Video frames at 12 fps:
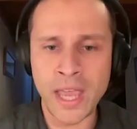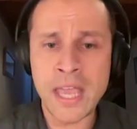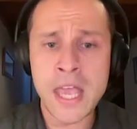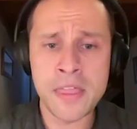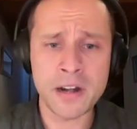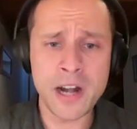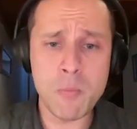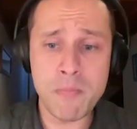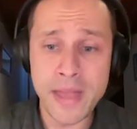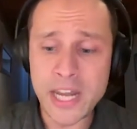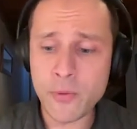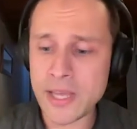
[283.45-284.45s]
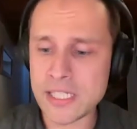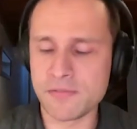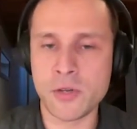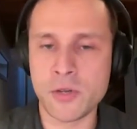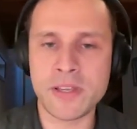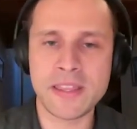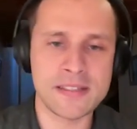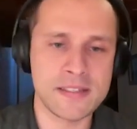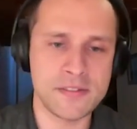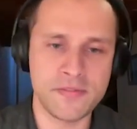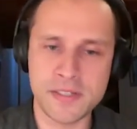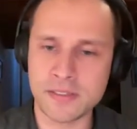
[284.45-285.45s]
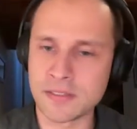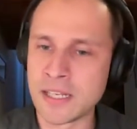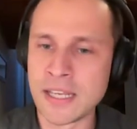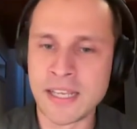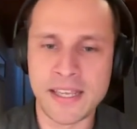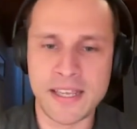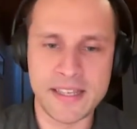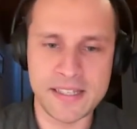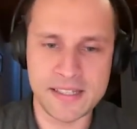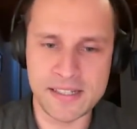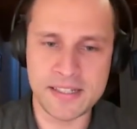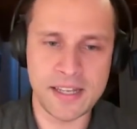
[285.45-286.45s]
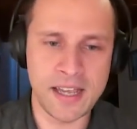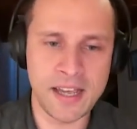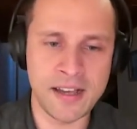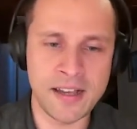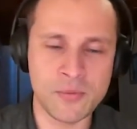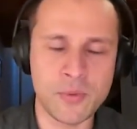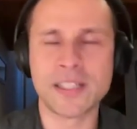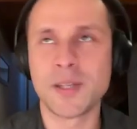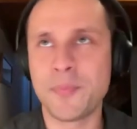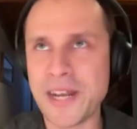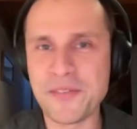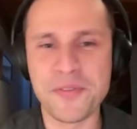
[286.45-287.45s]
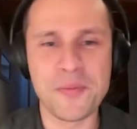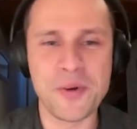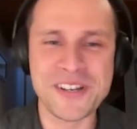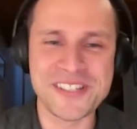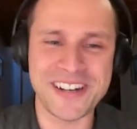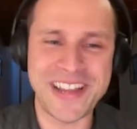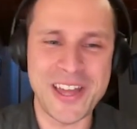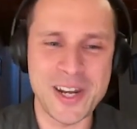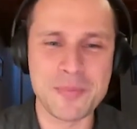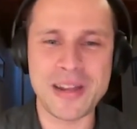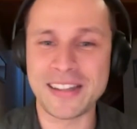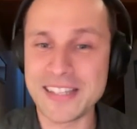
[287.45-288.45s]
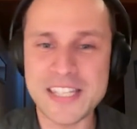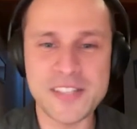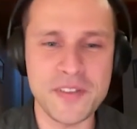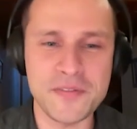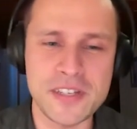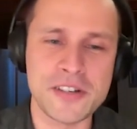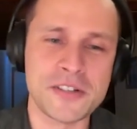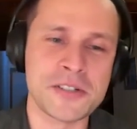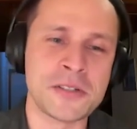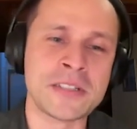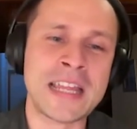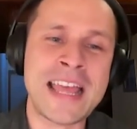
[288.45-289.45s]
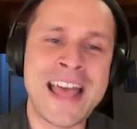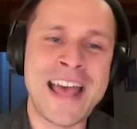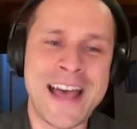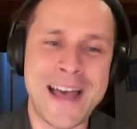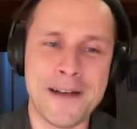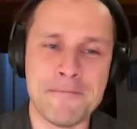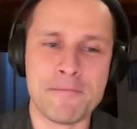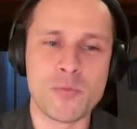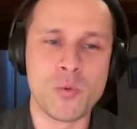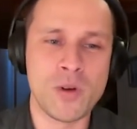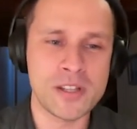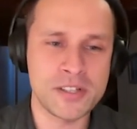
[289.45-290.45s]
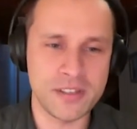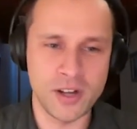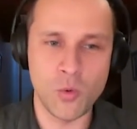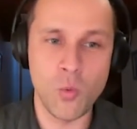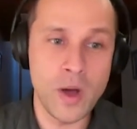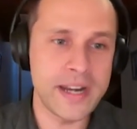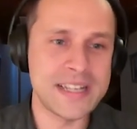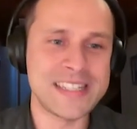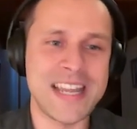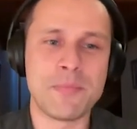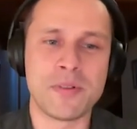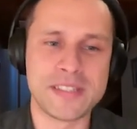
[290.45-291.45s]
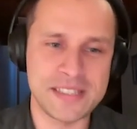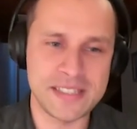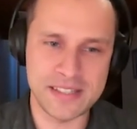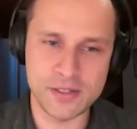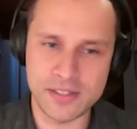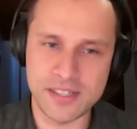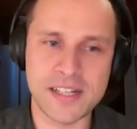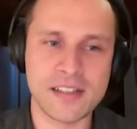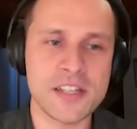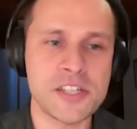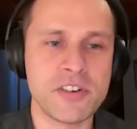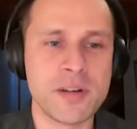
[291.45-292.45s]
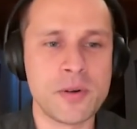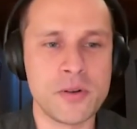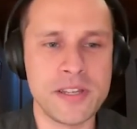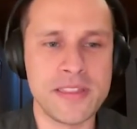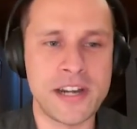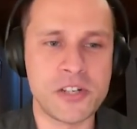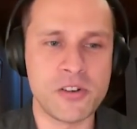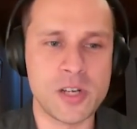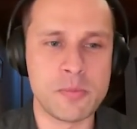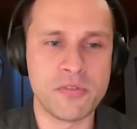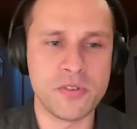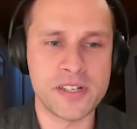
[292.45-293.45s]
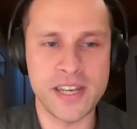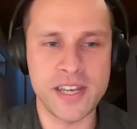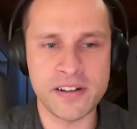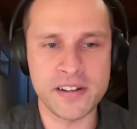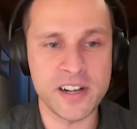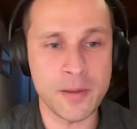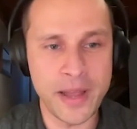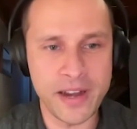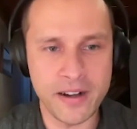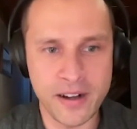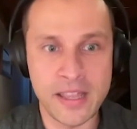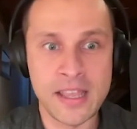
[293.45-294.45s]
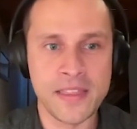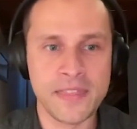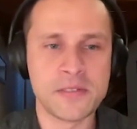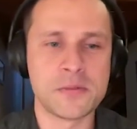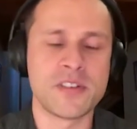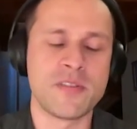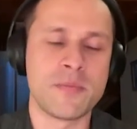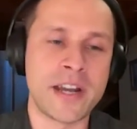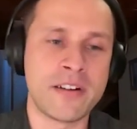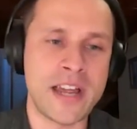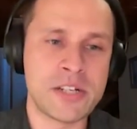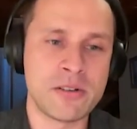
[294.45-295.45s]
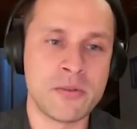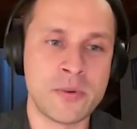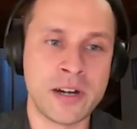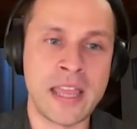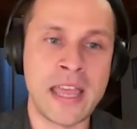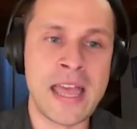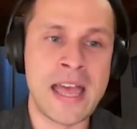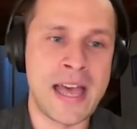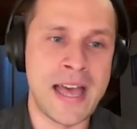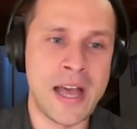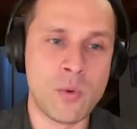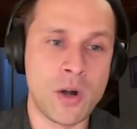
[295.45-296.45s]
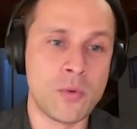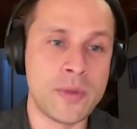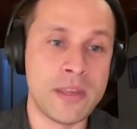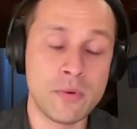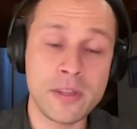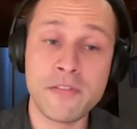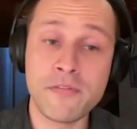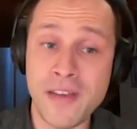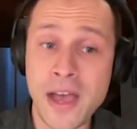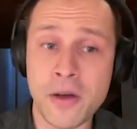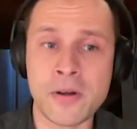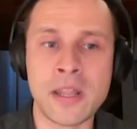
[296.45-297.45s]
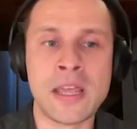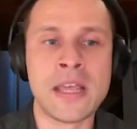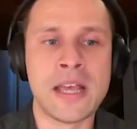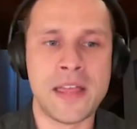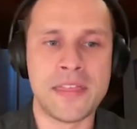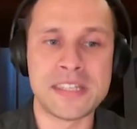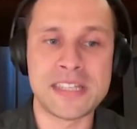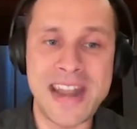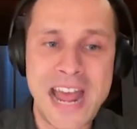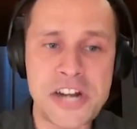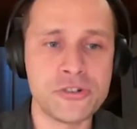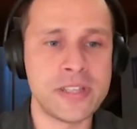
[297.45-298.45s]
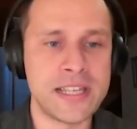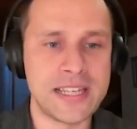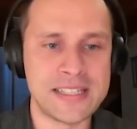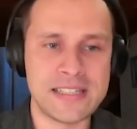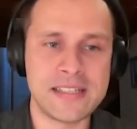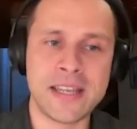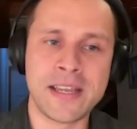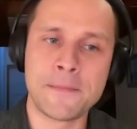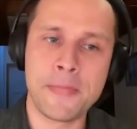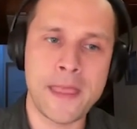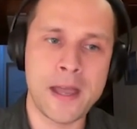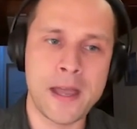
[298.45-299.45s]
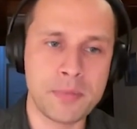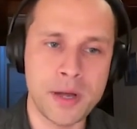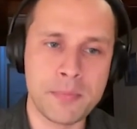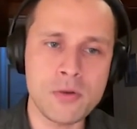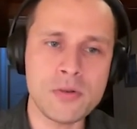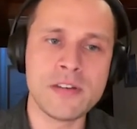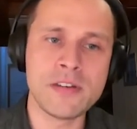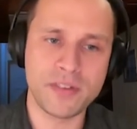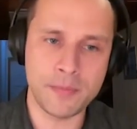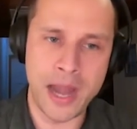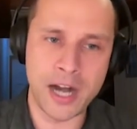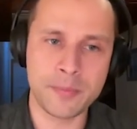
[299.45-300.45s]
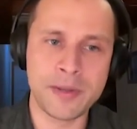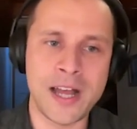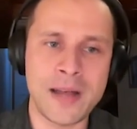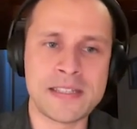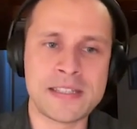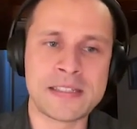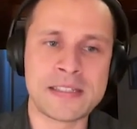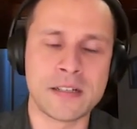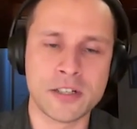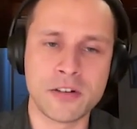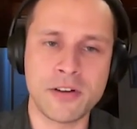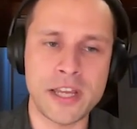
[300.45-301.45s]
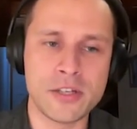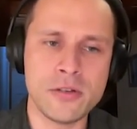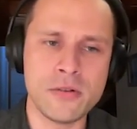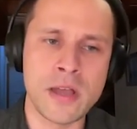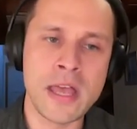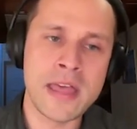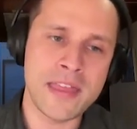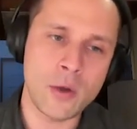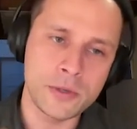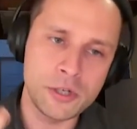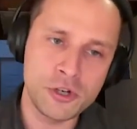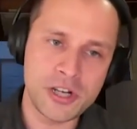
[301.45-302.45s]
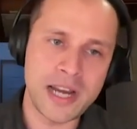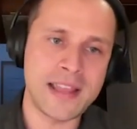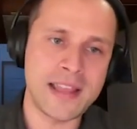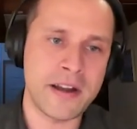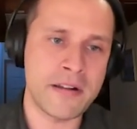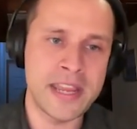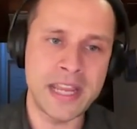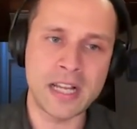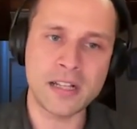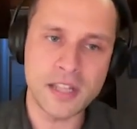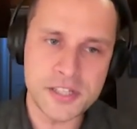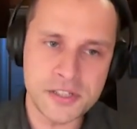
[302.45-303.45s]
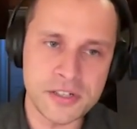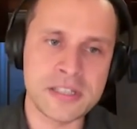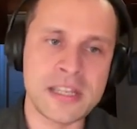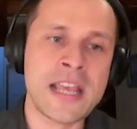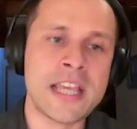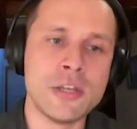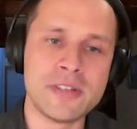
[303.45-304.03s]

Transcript: Okay, there are now many ways of doing this. This field is, well, depending from where you start counting, but at least 15 years old. One example, this clustering protein that I showed you before is near and dear to my heart. This was from my graduate work, where we really found this naturally existing a protein from Arabidopsis called Cry2 that when you shine light on it, it clusters.